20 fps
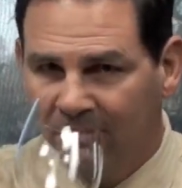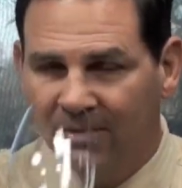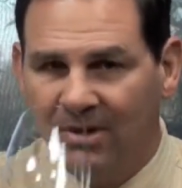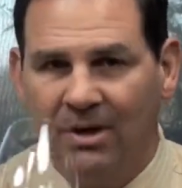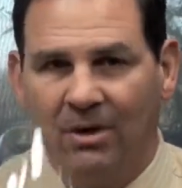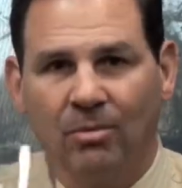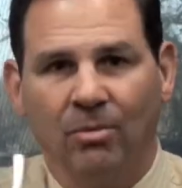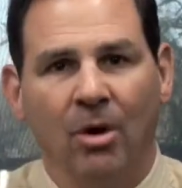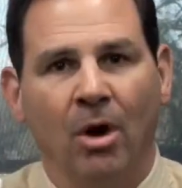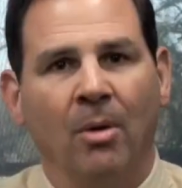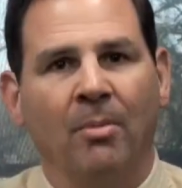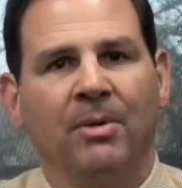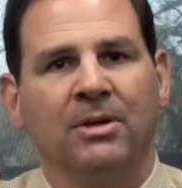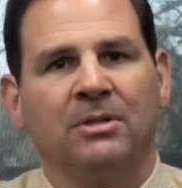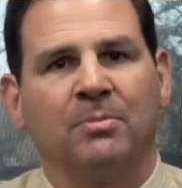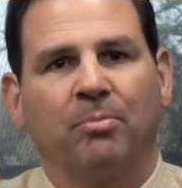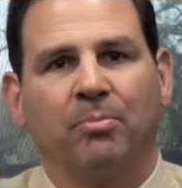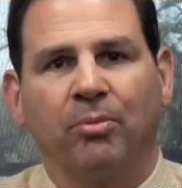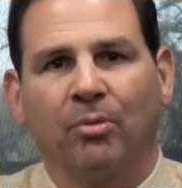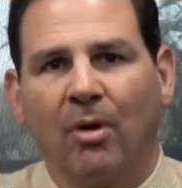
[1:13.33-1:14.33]
The
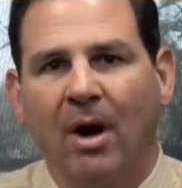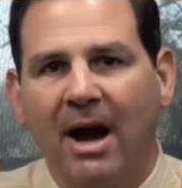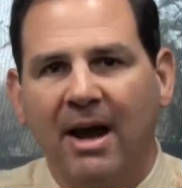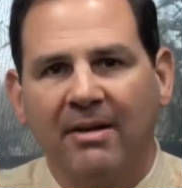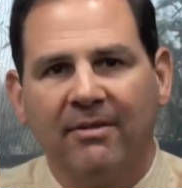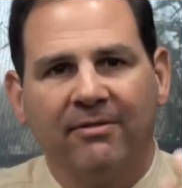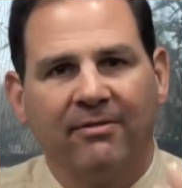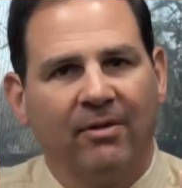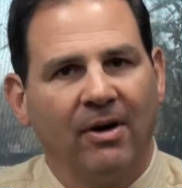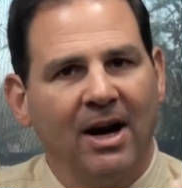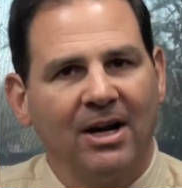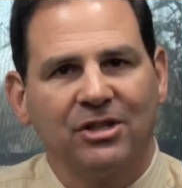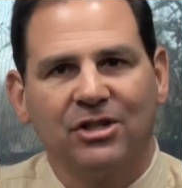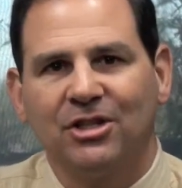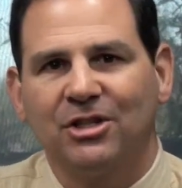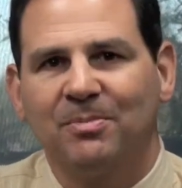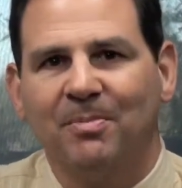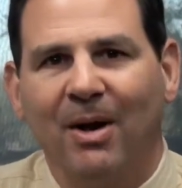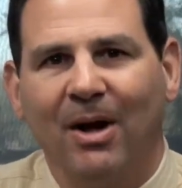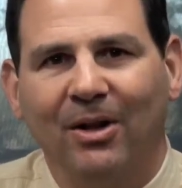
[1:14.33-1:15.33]
aroma's bright, fresh. You
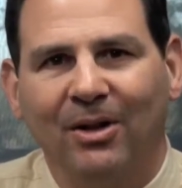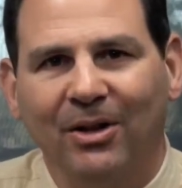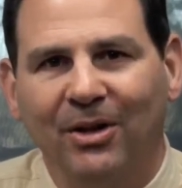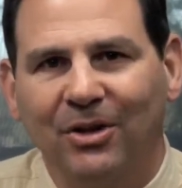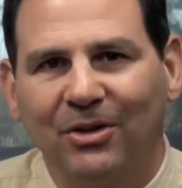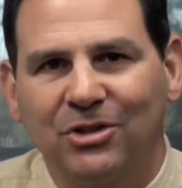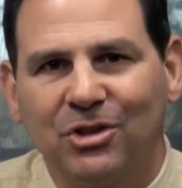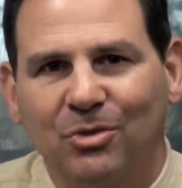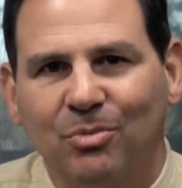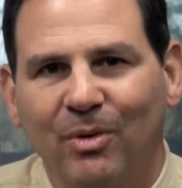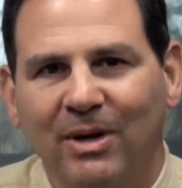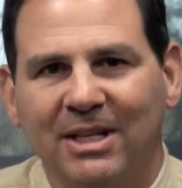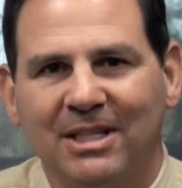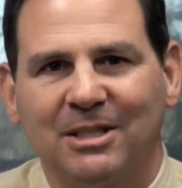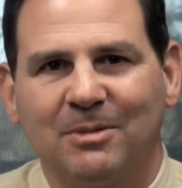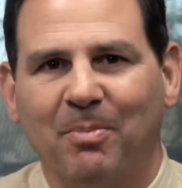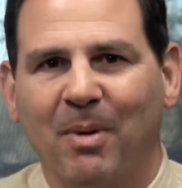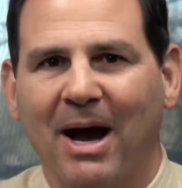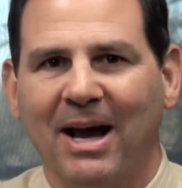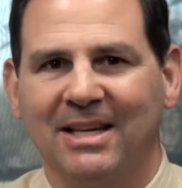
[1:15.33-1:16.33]
smell a little sweet
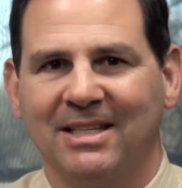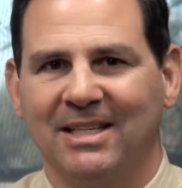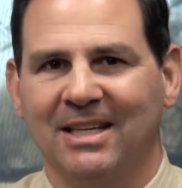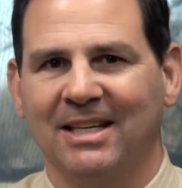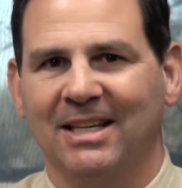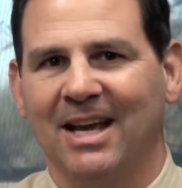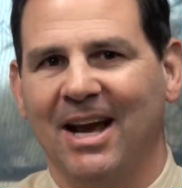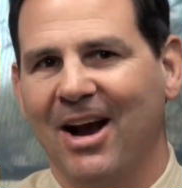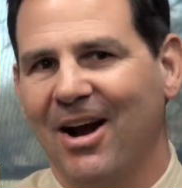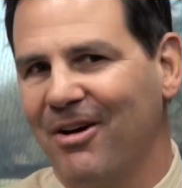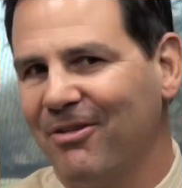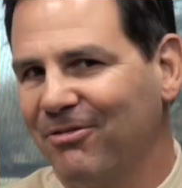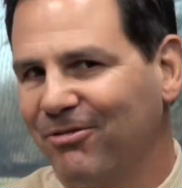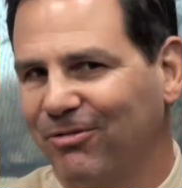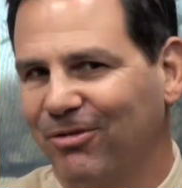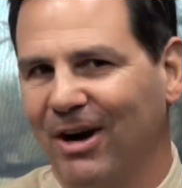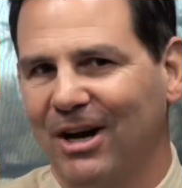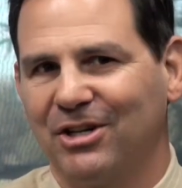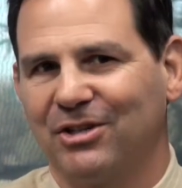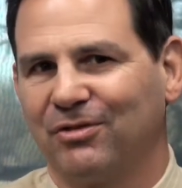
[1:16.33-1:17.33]
spice in there,
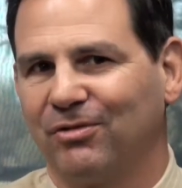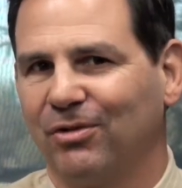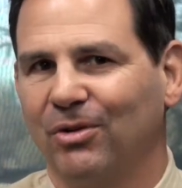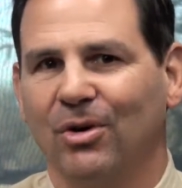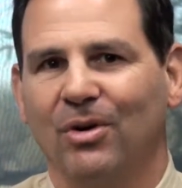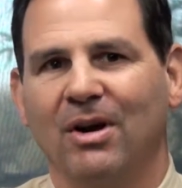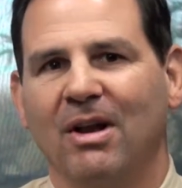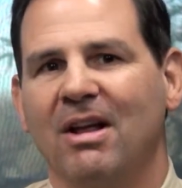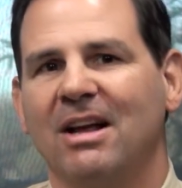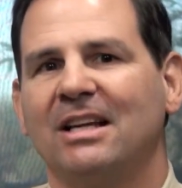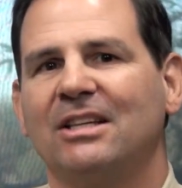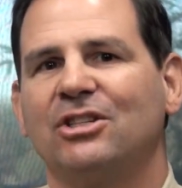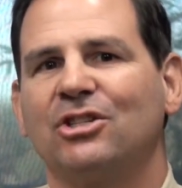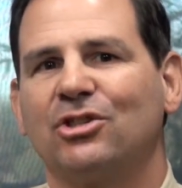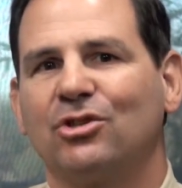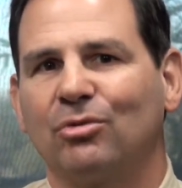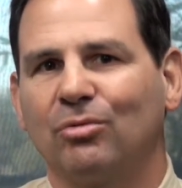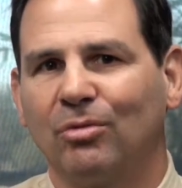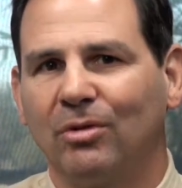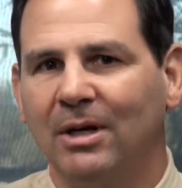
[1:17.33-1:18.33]
fresh fruit,
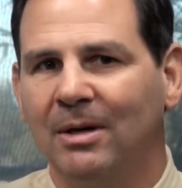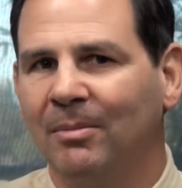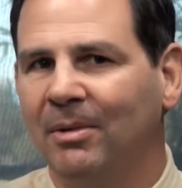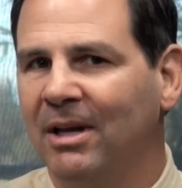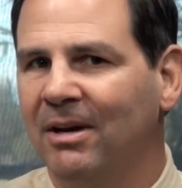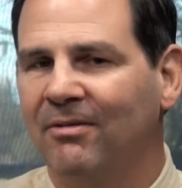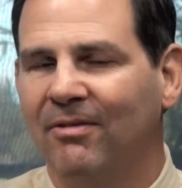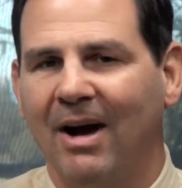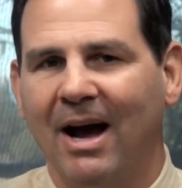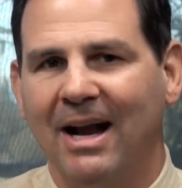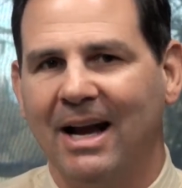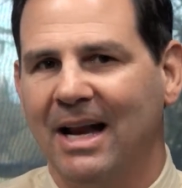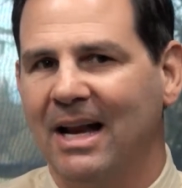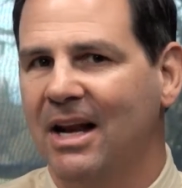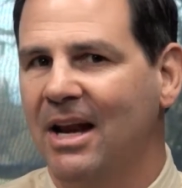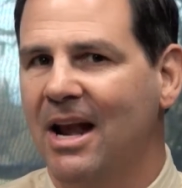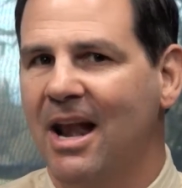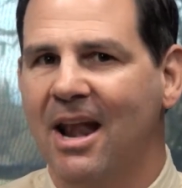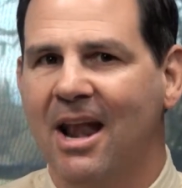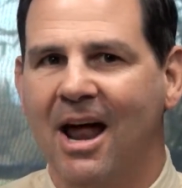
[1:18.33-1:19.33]
extremely
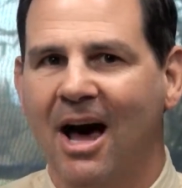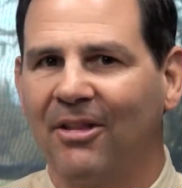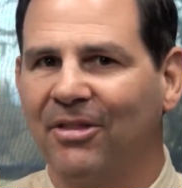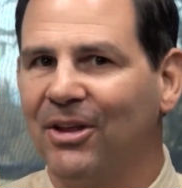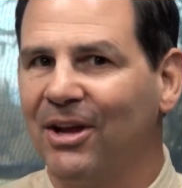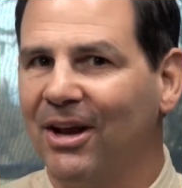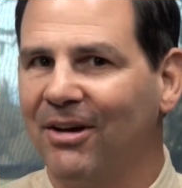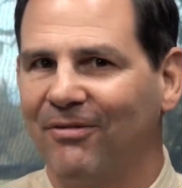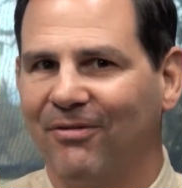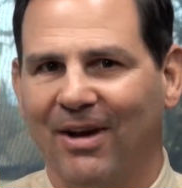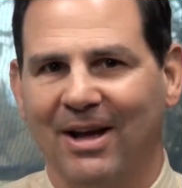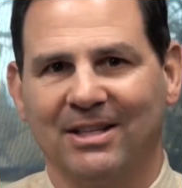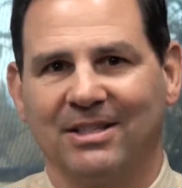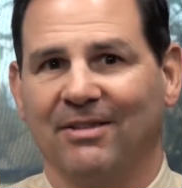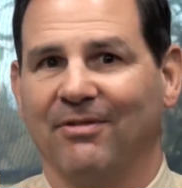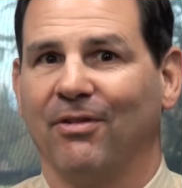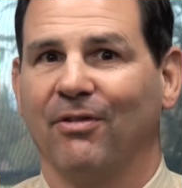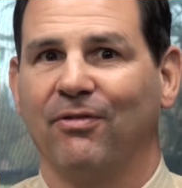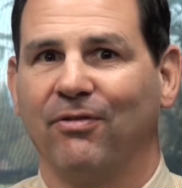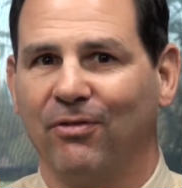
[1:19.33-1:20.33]
inviting, nothing
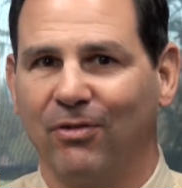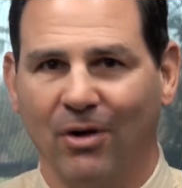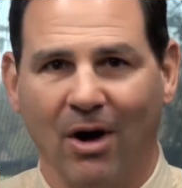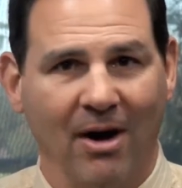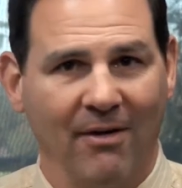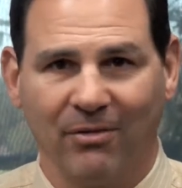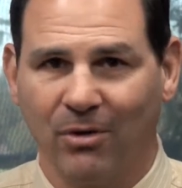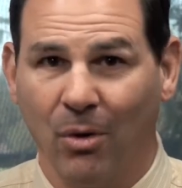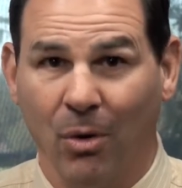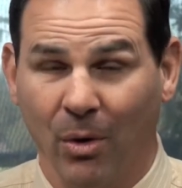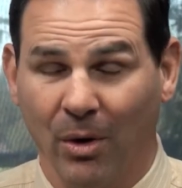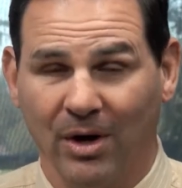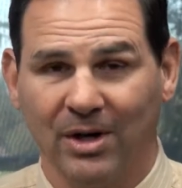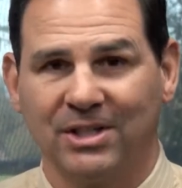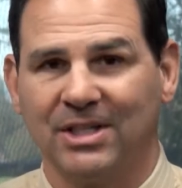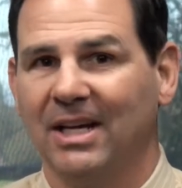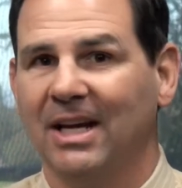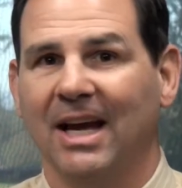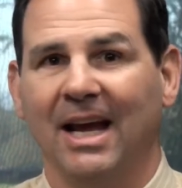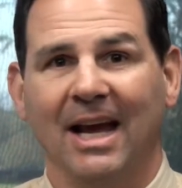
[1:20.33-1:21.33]
offensive, of
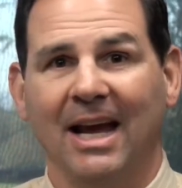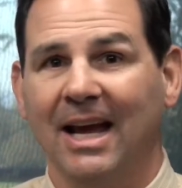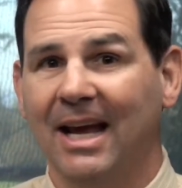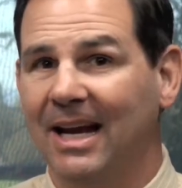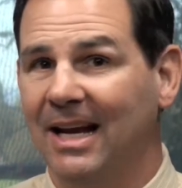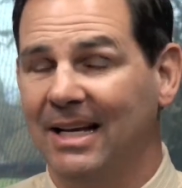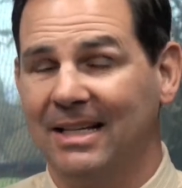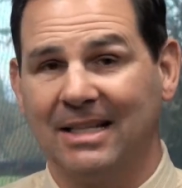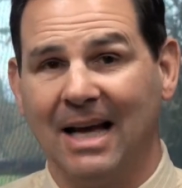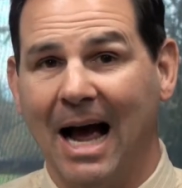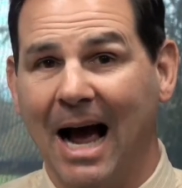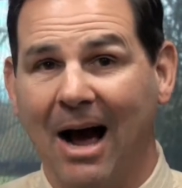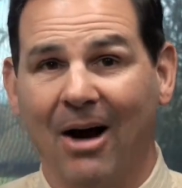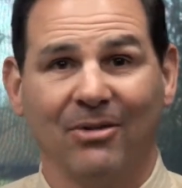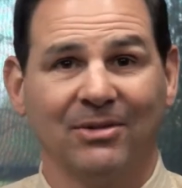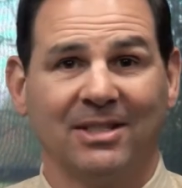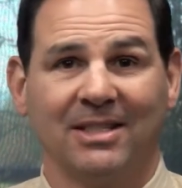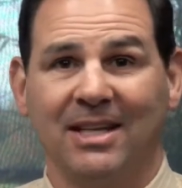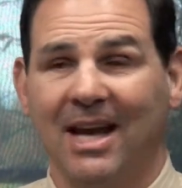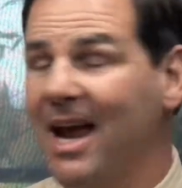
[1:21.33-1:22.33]
course. It is
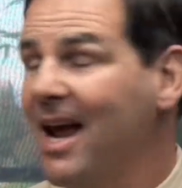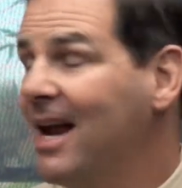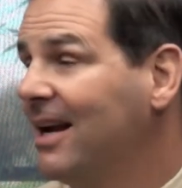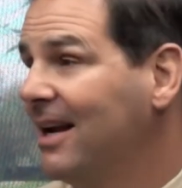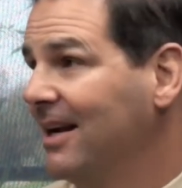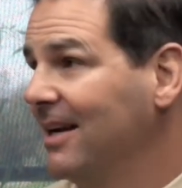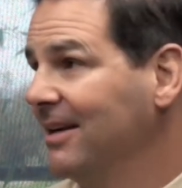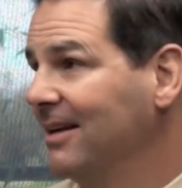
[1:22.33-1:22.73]
outstanding.